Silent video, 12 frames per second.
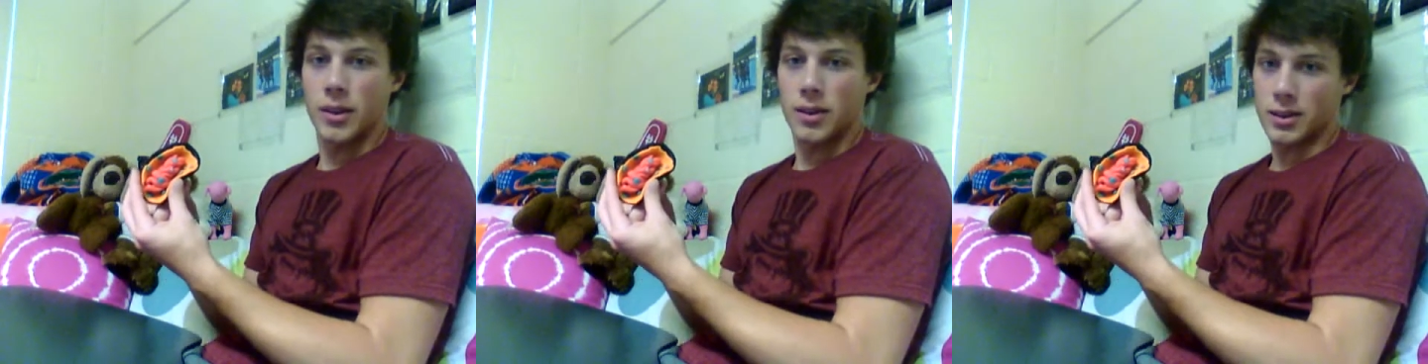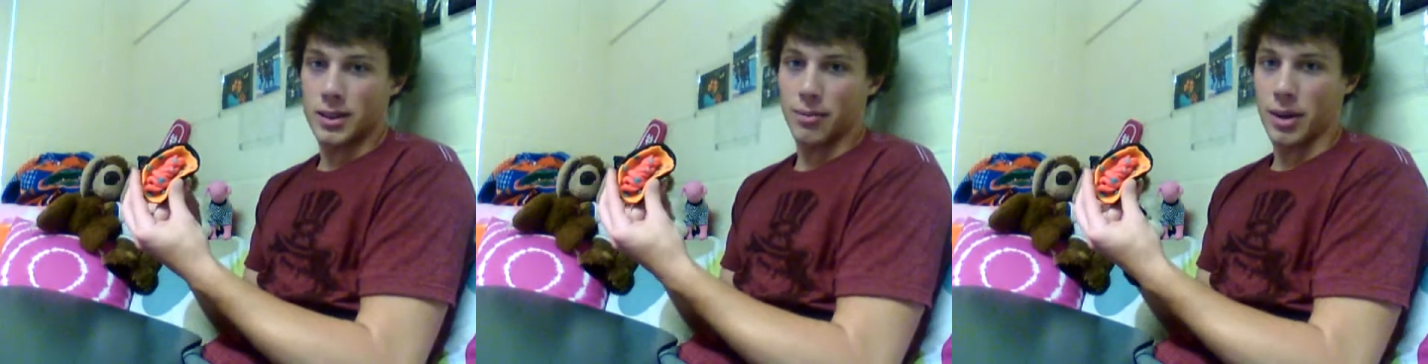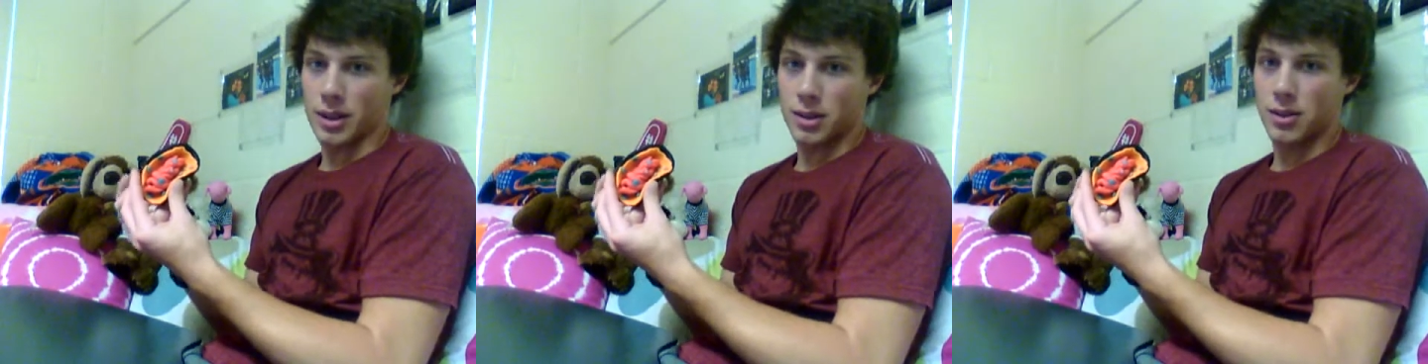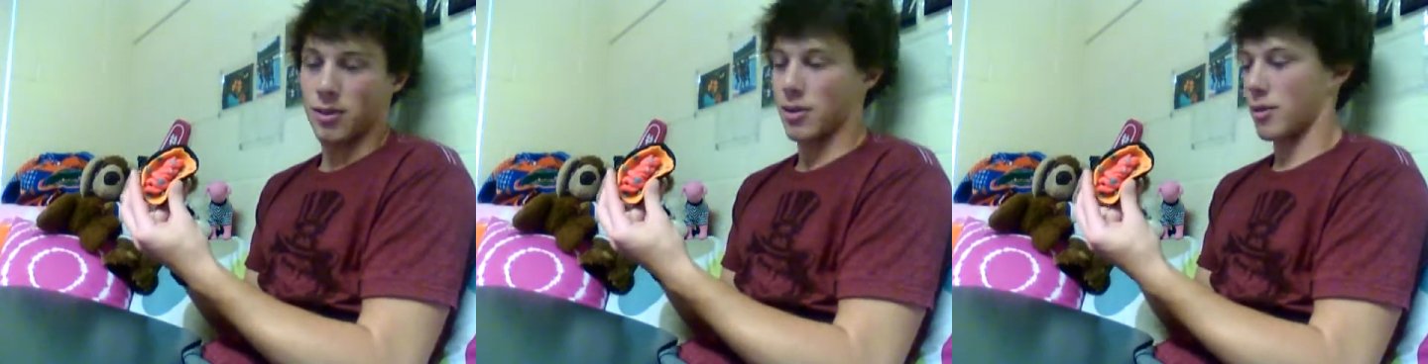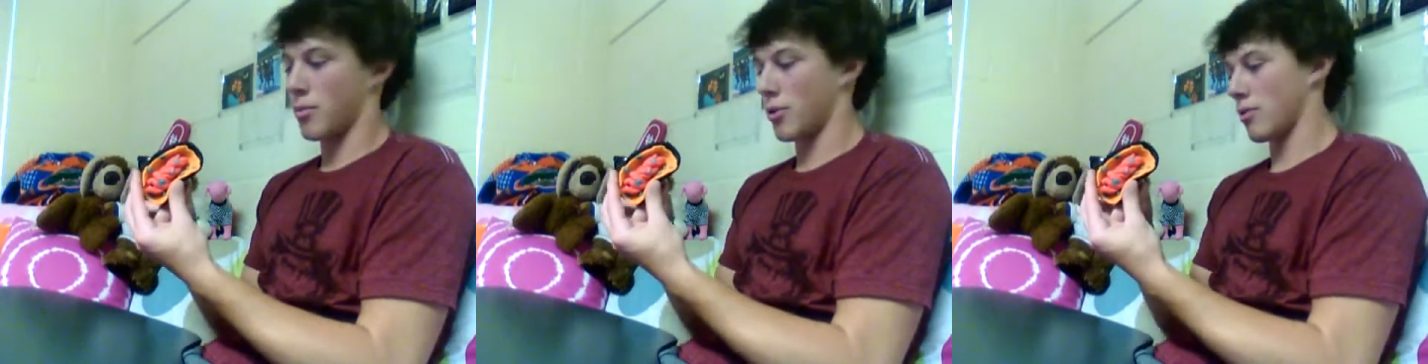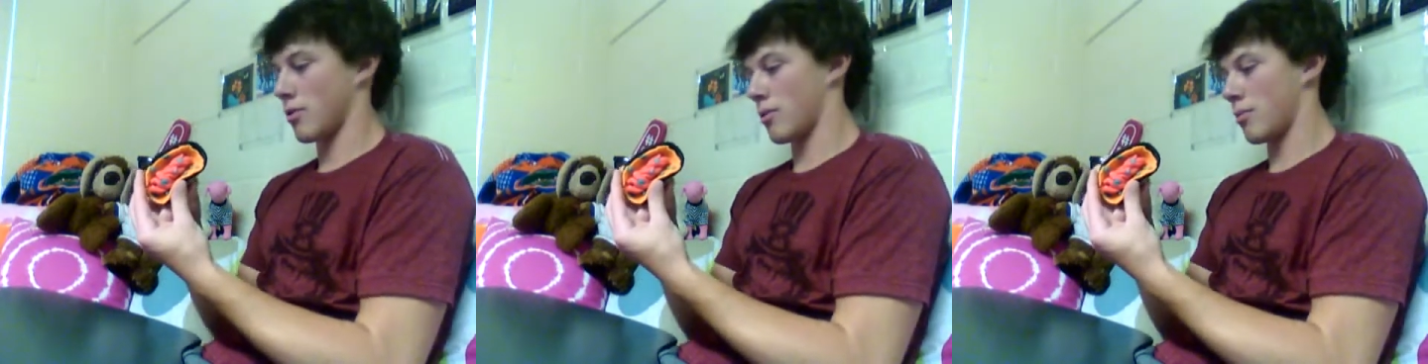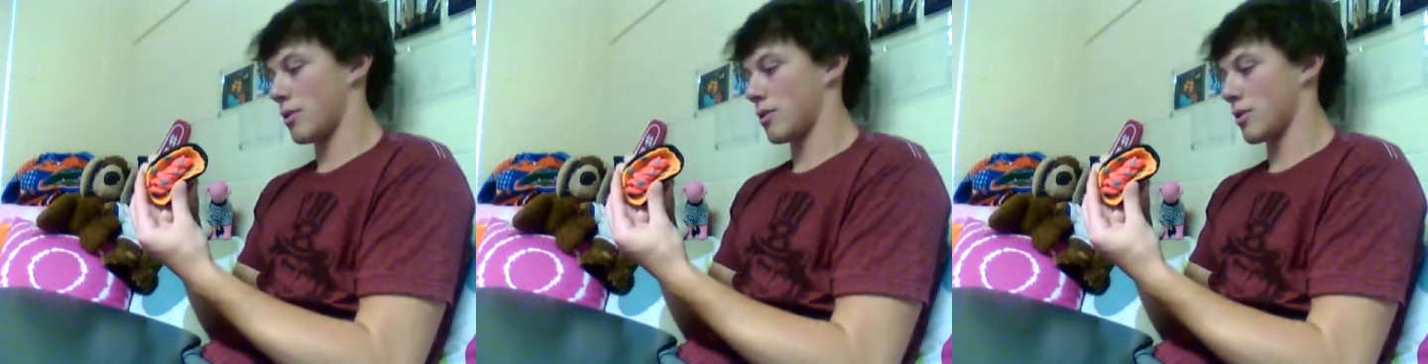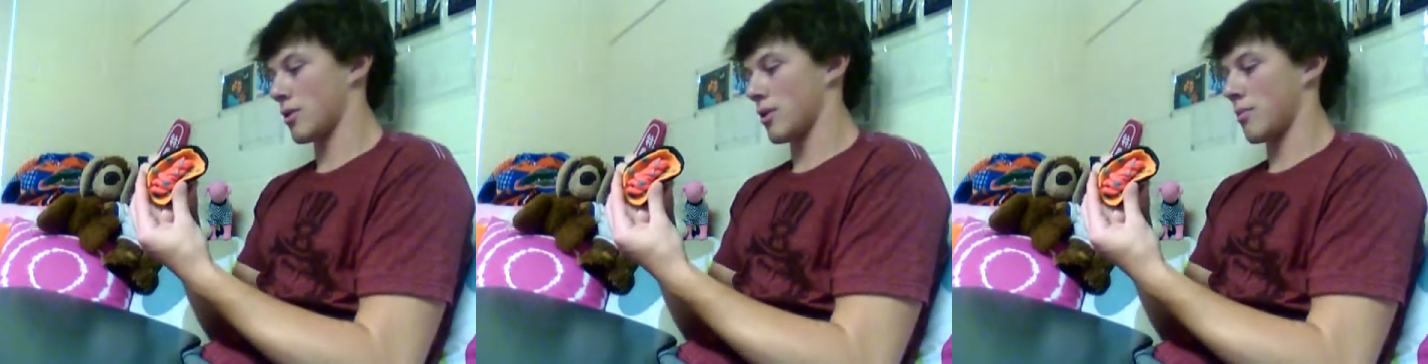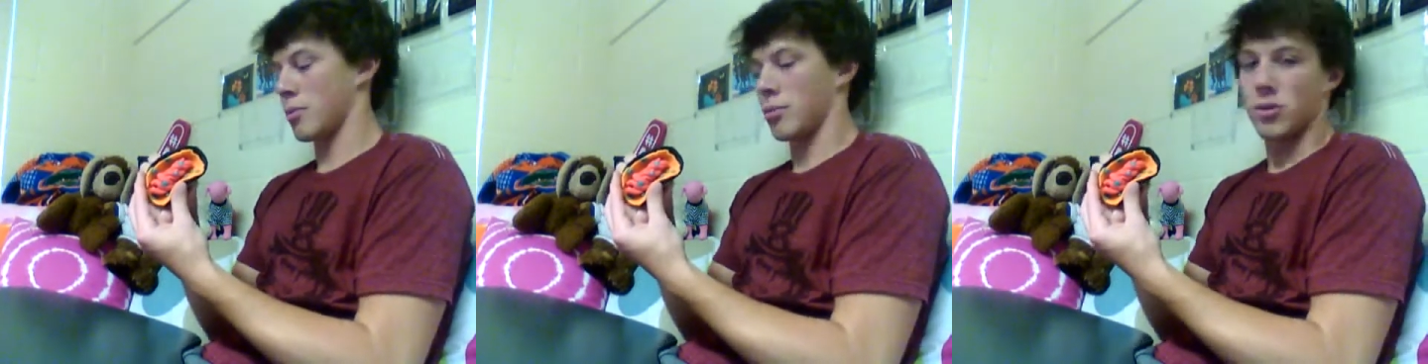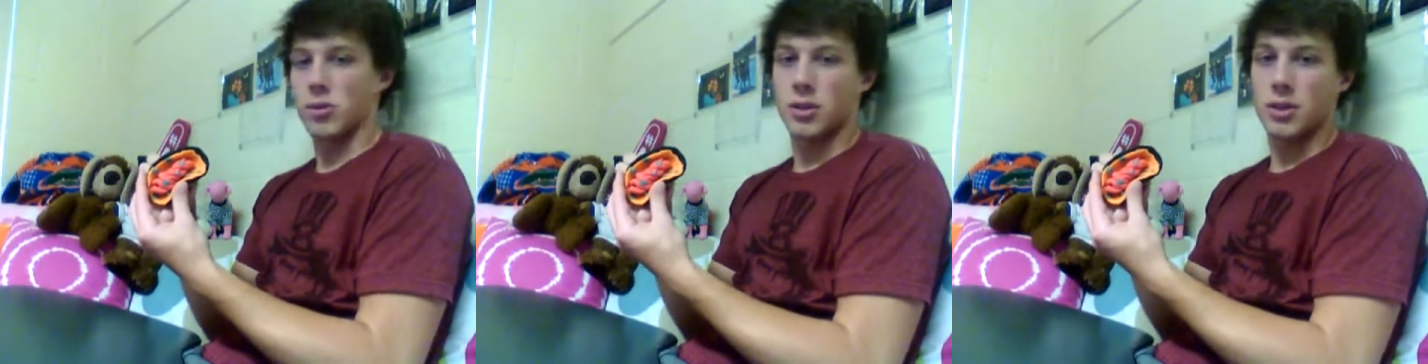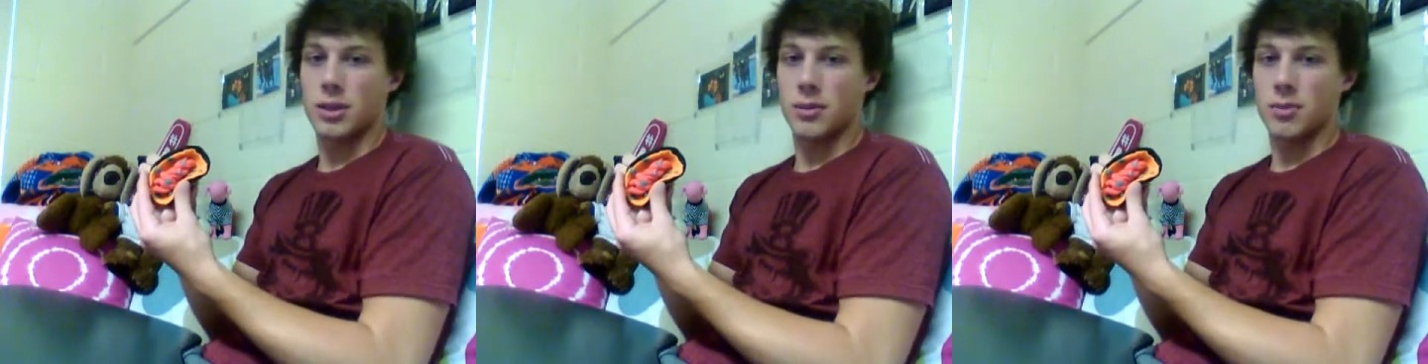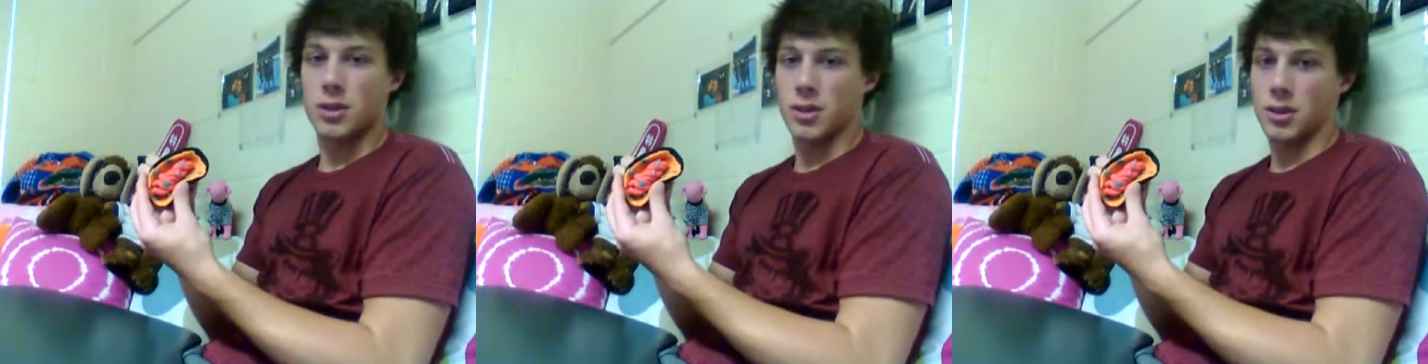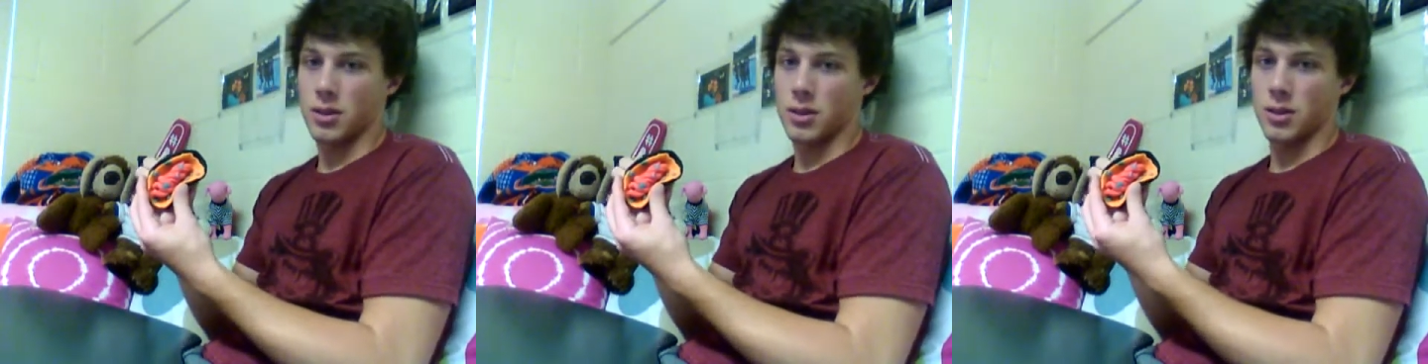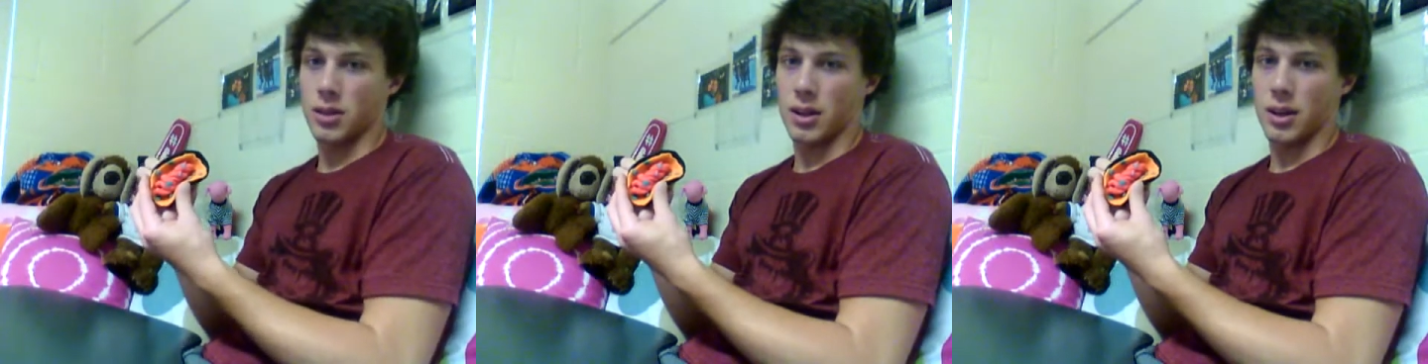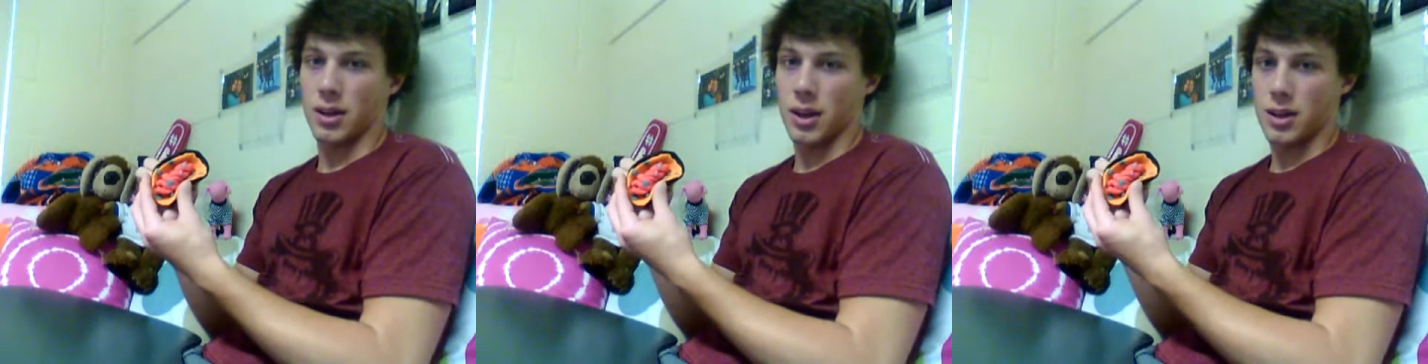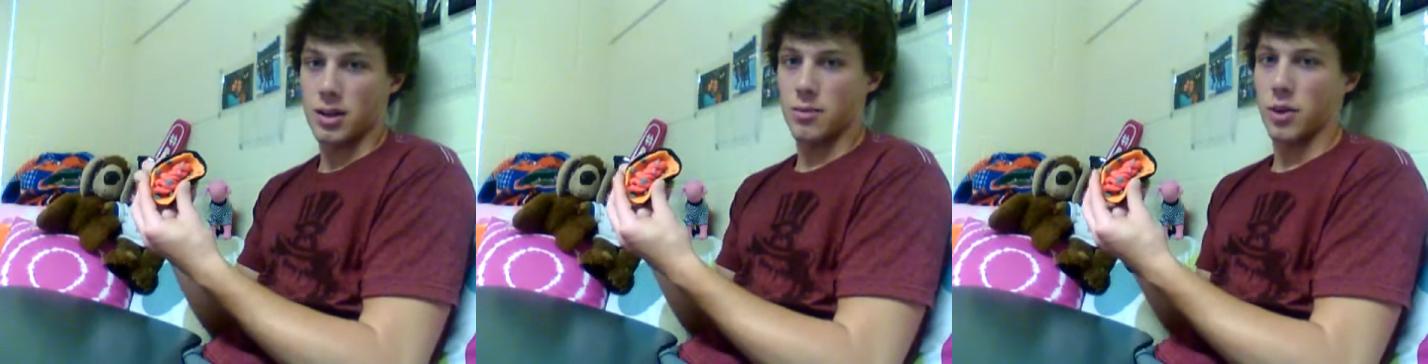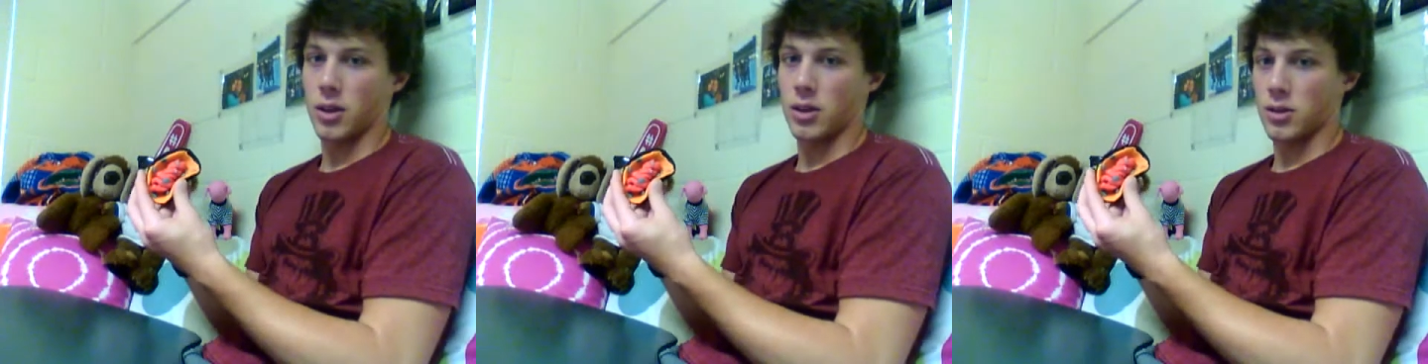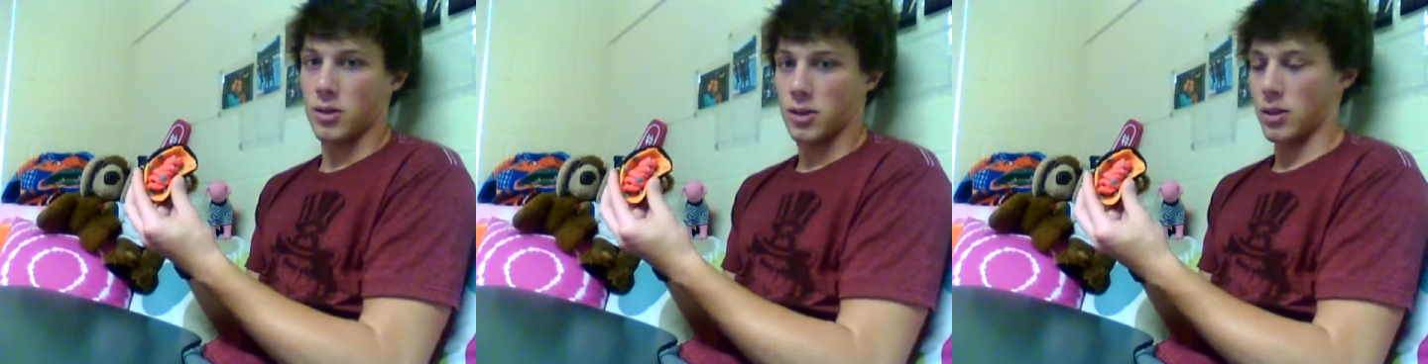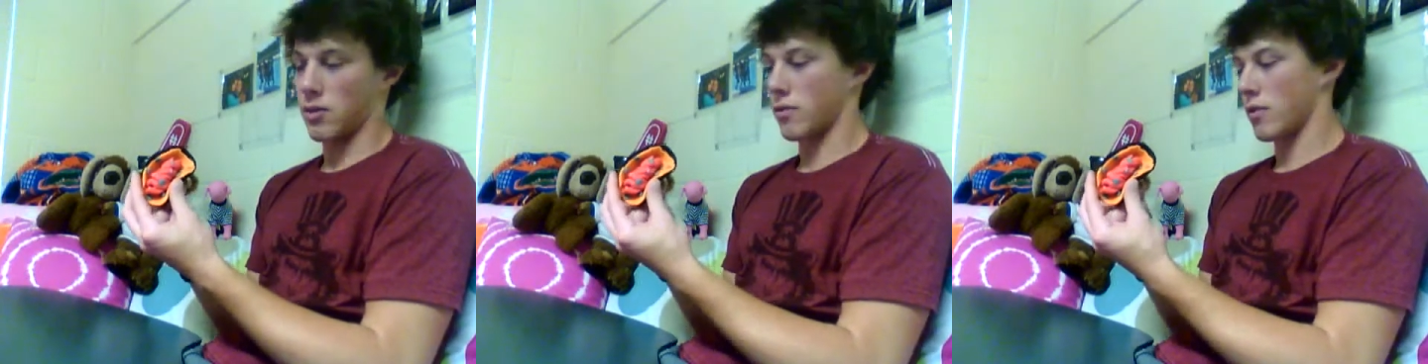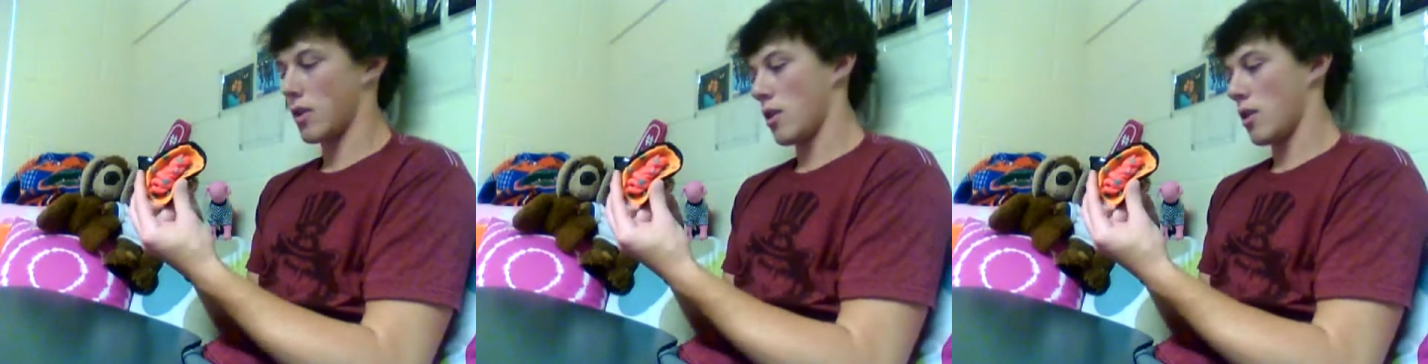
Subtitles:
same bacteria, they're both going to be susceptible to the same diseases and antibodies and stuff.